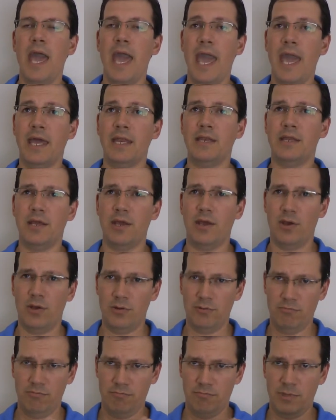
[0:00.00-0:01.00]
And,
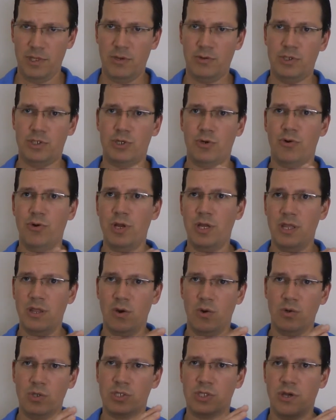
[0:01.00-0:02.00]
you know, during
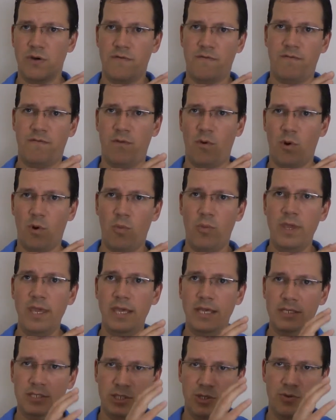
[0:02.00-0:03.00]
those four
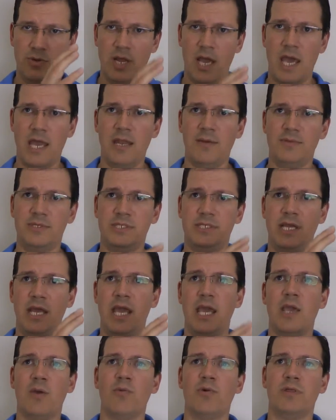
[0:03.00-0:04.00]
weeks, you would end up
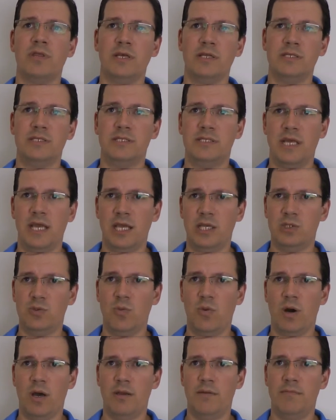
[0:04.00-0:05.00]
staying within stage
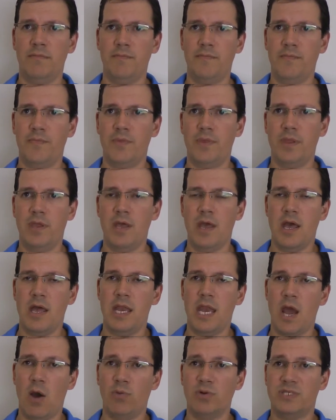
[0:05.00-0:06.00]
one.
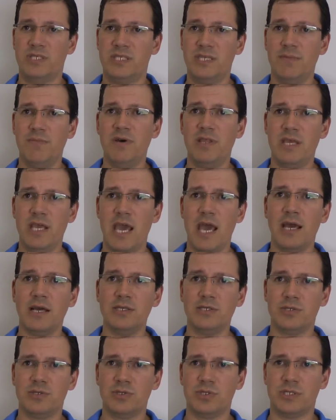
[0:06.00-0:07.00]
Now, with some of the
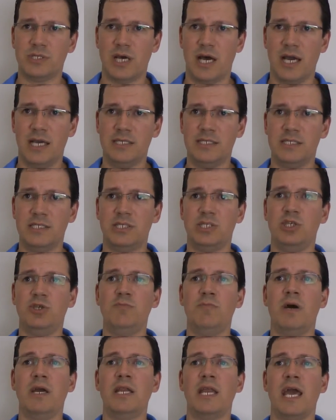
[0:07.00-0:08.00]
exercises,
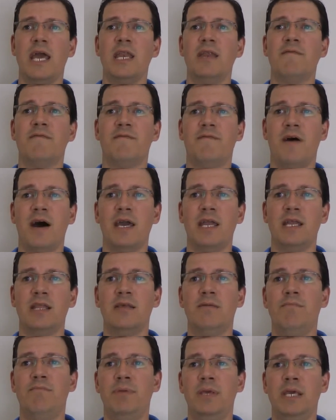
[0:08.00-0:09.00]
you might end up finding
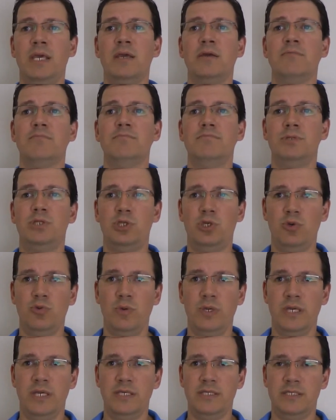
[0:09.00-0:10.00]
them being
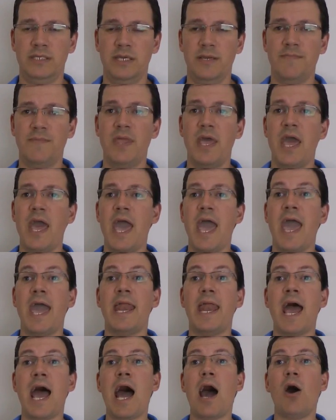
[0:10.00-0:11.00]
too easy.
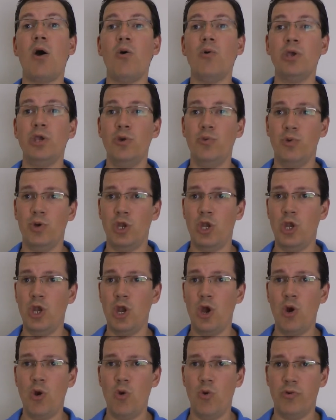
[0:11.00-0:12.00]
And how you would
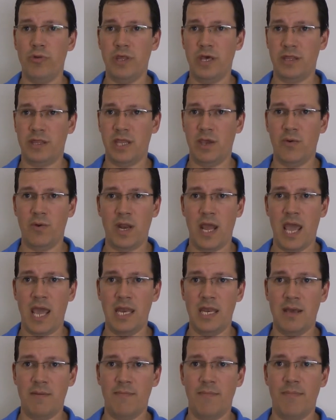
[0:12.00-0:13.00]
know that they would
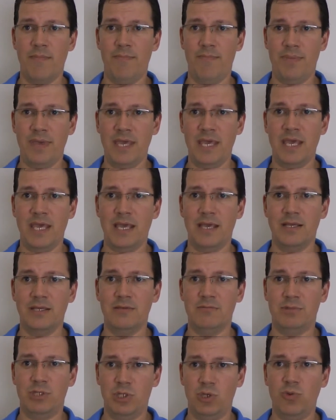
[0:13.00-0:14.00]
end up being
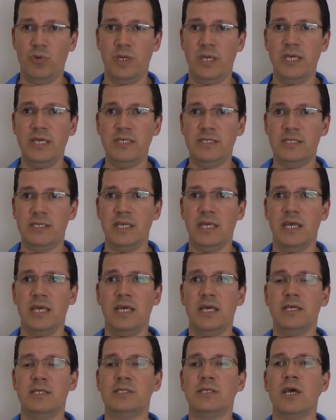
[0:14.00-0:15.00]
too easy
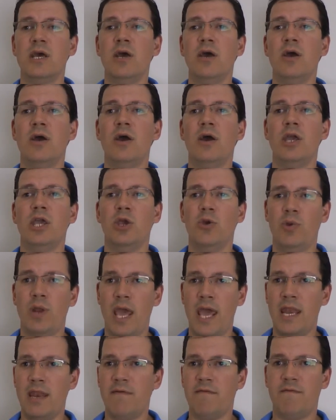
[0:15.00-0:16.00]
is
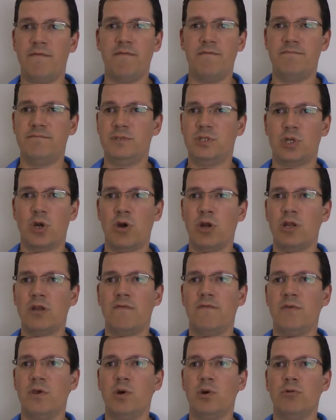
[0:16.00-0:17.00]
you'd end up starting
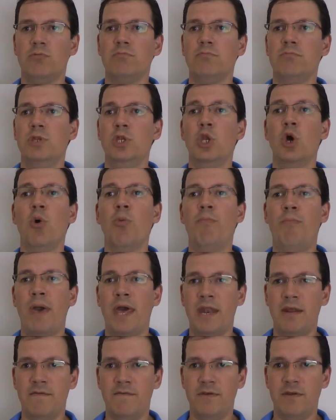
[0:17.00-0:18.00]
to feel no
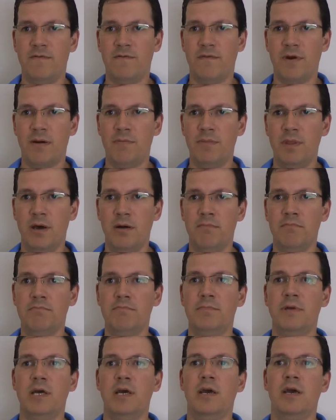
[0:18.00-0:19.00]
benefit from them.
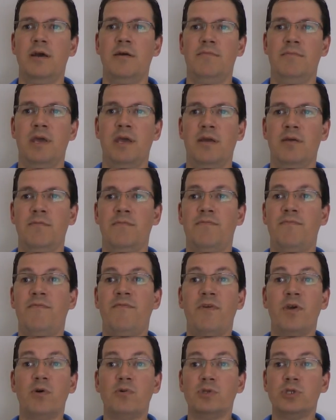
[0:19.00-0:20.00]
They
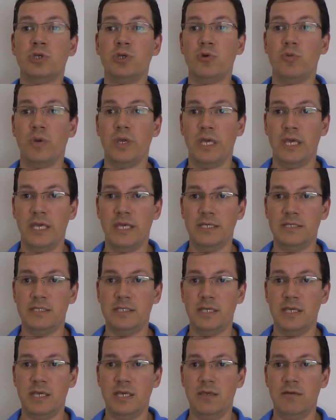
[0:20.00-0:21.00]
feel too
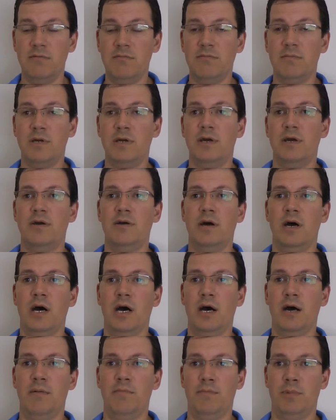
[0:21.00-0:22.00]
easy.
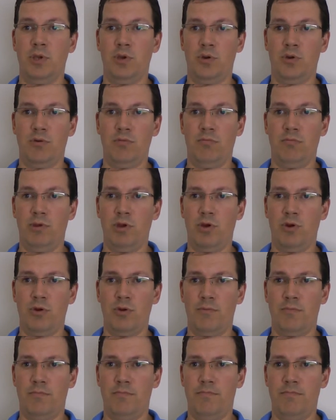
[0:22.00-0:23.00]
Um, you're,
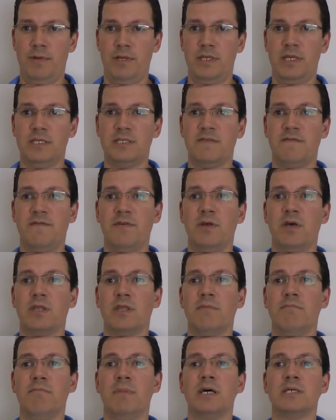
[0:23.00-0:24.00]
you're, it doesn't feel
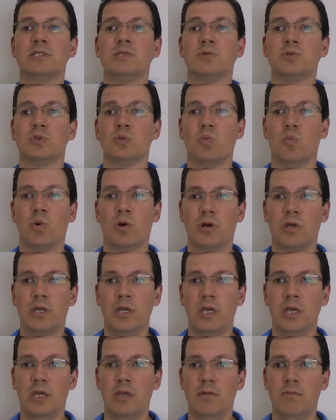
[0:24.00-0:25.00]
like the muscle's
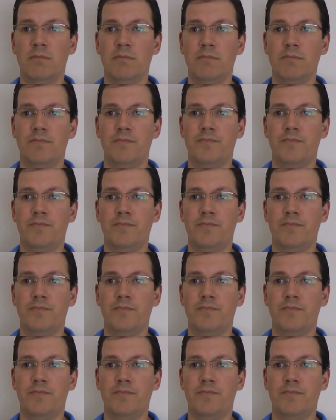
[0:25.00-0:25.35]
working.